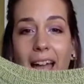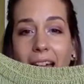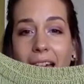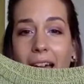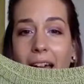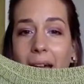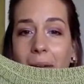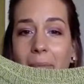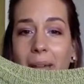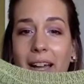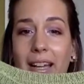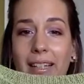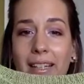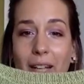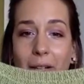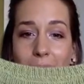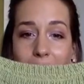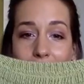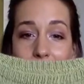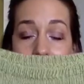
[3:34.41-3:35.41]
and
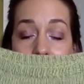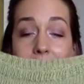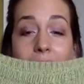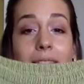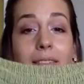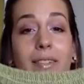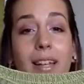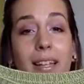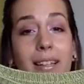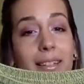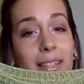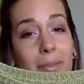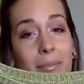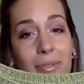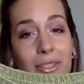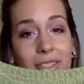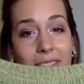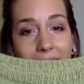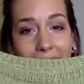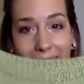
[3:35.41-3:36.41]
I would greatly
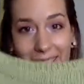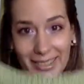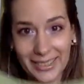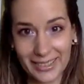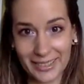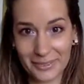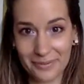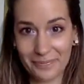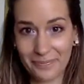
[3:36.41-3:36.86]
appreciate it.